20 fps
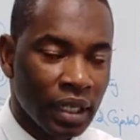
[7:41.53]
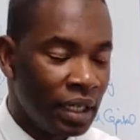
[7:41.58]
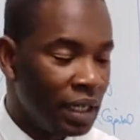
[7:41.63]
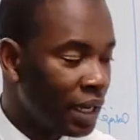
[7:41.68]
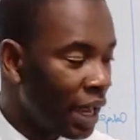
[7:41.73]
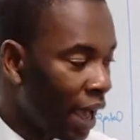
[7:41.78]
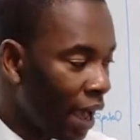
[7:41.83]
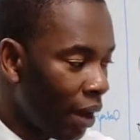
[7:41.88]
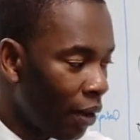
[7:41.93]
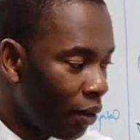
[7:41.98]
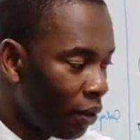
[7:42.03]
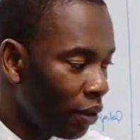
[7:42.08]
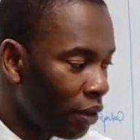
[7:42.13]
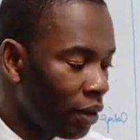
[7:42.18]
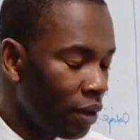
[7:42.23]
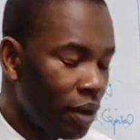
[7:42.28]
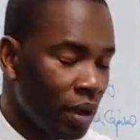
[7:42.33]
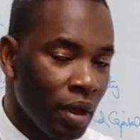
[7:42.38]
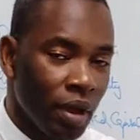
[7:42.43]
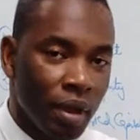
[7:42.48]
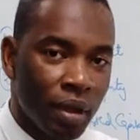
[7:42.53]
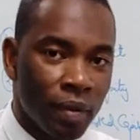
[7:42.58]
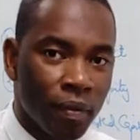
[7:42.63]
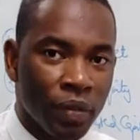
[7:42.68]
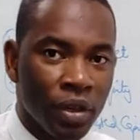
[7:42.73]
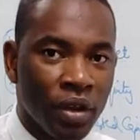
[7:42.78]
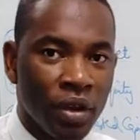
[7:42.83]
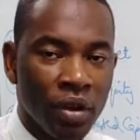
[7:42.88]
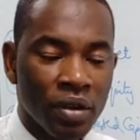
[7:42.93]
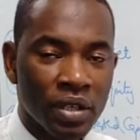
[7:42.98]
now
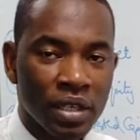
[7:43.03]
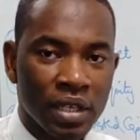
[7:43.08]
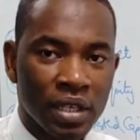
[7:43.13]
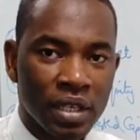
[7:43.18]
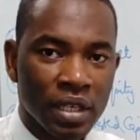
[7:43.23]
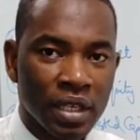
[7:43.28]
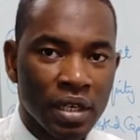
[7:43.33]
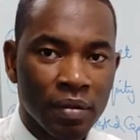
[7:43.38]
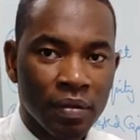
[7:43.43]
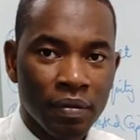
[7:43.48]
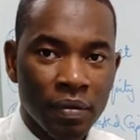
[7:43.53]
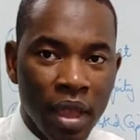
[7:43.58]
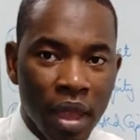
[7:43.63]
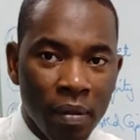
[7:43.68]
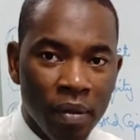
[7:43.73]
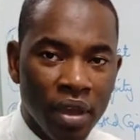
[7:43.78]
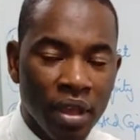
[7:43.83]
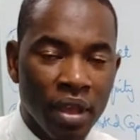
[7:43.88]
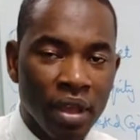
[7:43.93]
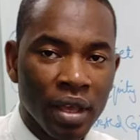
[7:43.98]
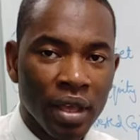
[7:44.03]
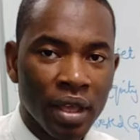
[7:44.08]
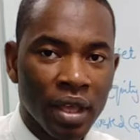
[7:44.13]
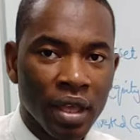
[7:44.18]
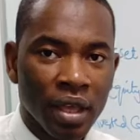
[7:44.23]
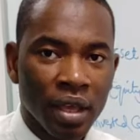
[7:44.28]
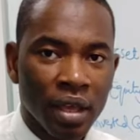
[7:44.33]
because maybe